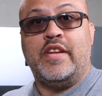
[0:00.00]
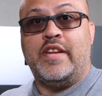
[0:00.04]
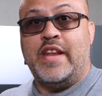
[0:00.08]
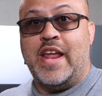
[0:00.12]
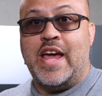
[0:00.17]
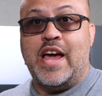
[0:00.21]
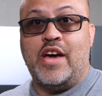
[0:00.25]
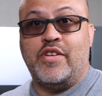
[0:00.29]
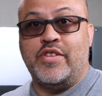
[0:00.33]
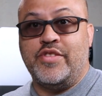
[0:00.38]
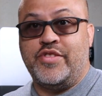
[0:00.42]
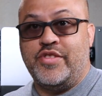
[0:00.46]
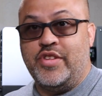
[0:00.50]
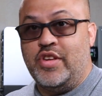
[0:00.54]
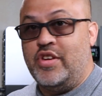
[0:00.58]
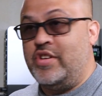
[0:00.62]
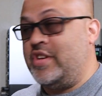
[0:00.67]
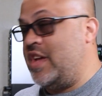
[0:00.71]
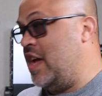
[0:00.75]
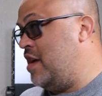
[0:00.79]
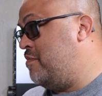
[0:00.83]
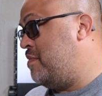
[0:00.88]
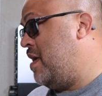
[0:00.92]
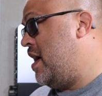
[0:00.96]
Now the
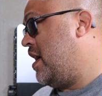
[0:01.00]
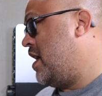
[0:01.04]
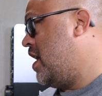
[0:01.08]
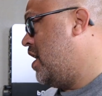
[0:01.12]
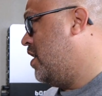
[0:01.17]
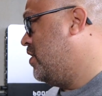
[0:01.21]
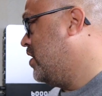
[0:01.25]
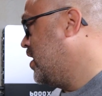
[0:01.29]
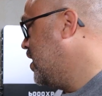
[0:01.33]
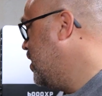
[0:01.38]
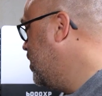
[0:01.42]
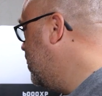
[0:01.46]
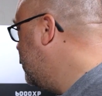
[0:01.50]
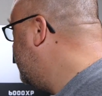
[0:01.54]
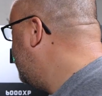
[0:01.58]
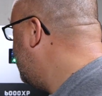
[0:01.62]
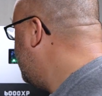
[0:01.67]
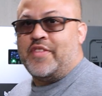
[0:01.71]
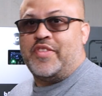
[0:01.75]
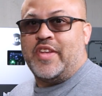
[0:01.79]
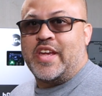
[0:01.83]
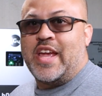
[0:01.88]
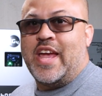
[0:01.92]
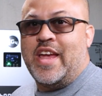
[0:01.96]
sun came back out again.
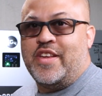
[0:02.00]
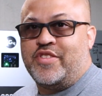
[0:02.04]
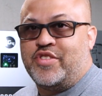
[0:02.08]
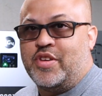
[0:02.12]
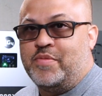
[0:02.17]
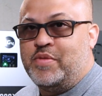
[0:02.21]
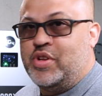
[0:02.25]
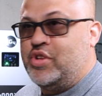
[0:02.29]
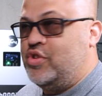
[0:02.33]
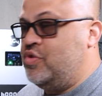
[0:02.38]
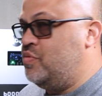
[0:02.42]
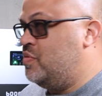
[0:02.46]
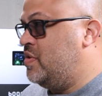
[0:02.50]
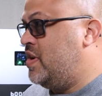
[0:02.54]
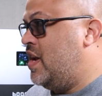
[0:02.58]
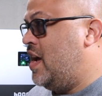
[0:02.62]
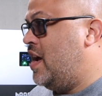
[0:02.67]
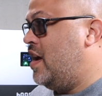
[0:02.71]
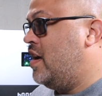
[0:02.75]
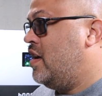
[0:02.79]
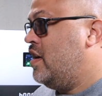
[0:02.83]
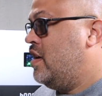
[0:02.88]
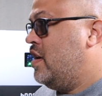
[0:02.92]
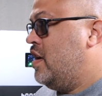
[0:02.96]
I think it had something to do with
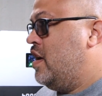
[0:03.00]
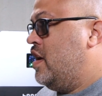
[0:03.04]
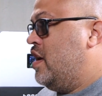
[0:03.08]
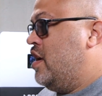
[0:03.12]
that.